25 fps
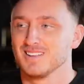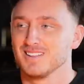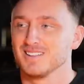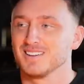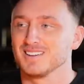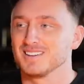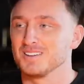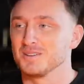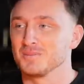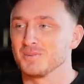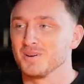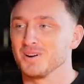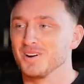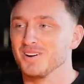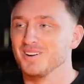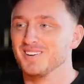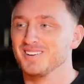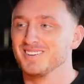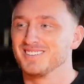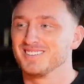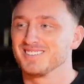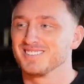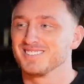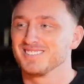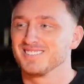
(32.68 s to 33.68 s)
Thank you, bro.
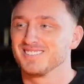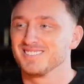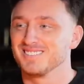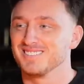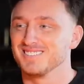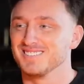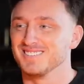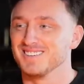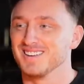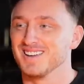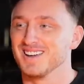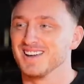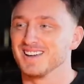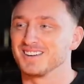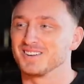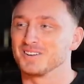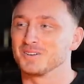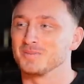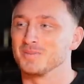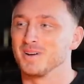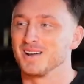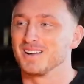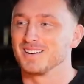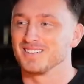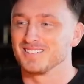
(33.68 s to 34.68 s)
How you doing, my friend? Yeah,
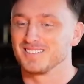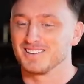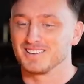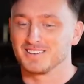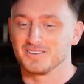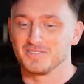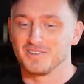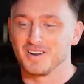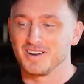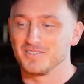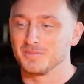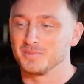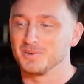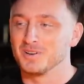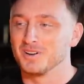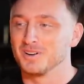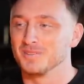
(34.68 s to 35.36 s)
good man. Thank yeah. you for having me